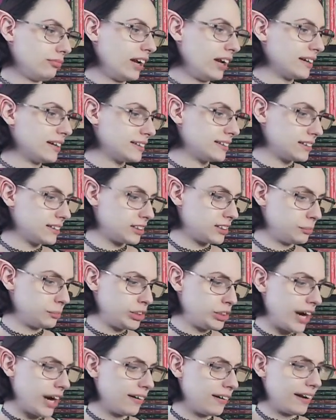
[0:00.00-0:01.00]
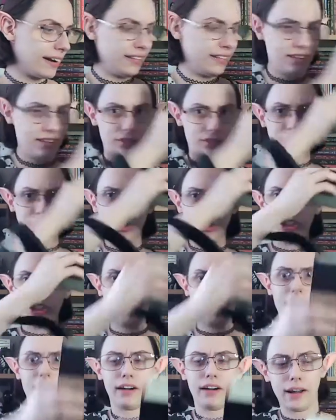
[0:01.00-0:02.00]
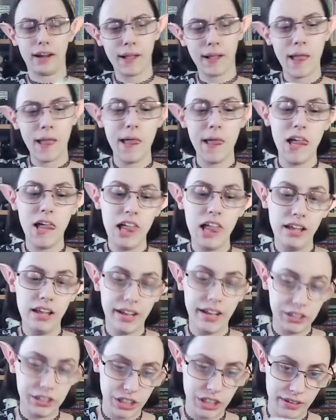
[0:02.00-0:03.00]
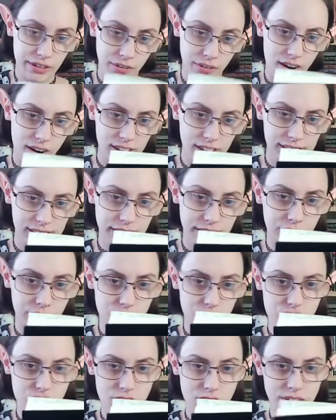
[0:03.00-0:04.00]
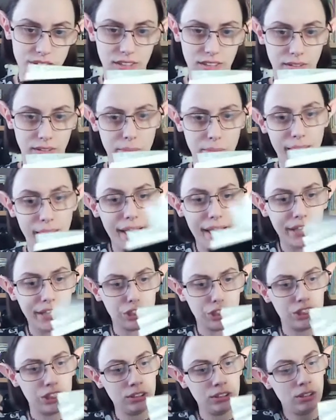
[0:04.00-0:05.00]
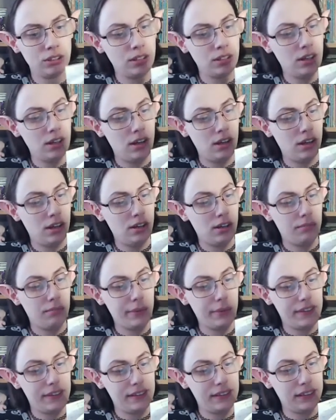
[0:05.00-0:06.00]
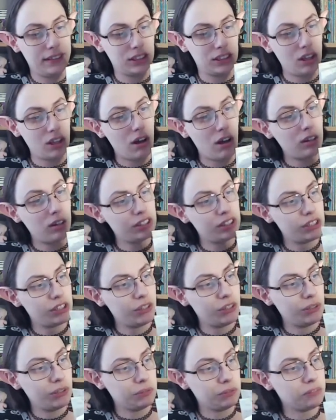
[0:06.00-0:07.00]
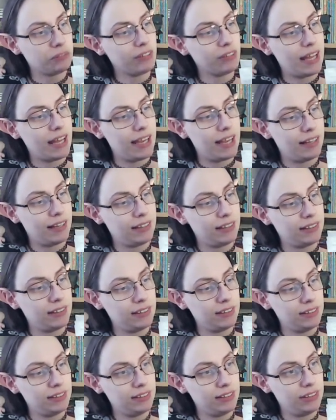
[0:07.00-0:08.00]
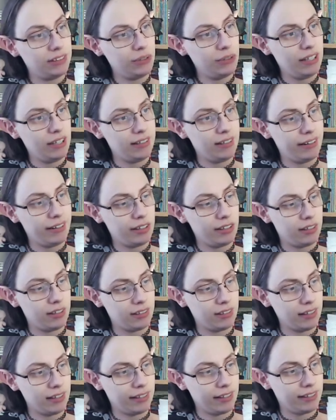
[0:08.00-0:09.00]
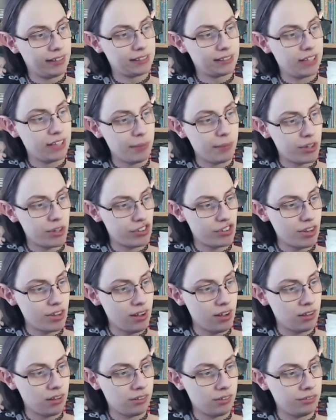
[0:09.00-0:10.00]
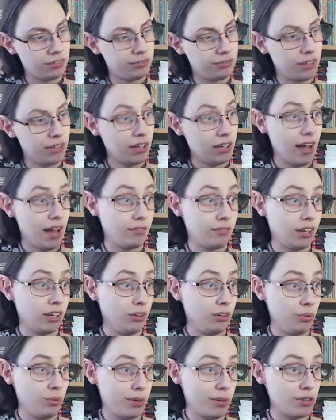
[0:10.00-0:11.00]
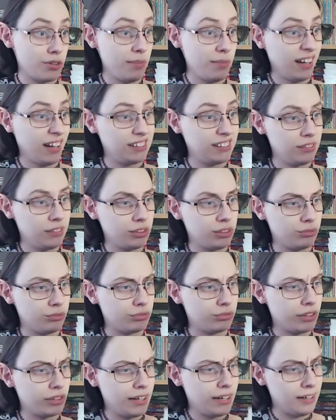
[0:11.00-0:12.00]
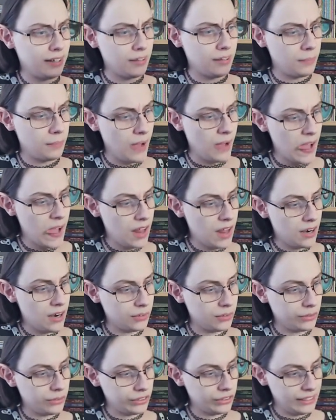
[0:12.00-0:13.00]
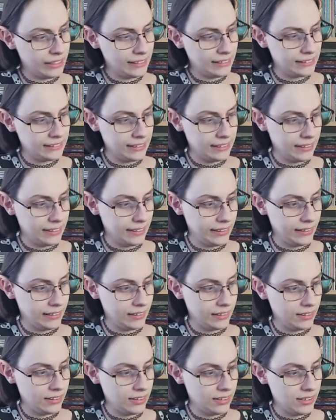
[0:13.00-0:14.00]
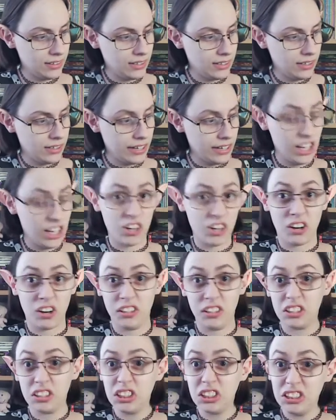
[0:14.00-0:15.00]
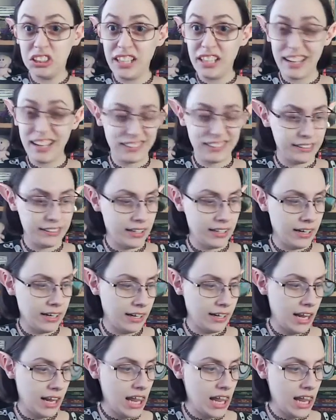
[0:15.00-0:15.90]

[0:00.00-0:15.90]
Because there's some charity and giving and sharing, and generosity and receiving and compassion. But then there's also, like, you needing to like accept yourself, having a new perspective, some freedom, releasing an inner understanding,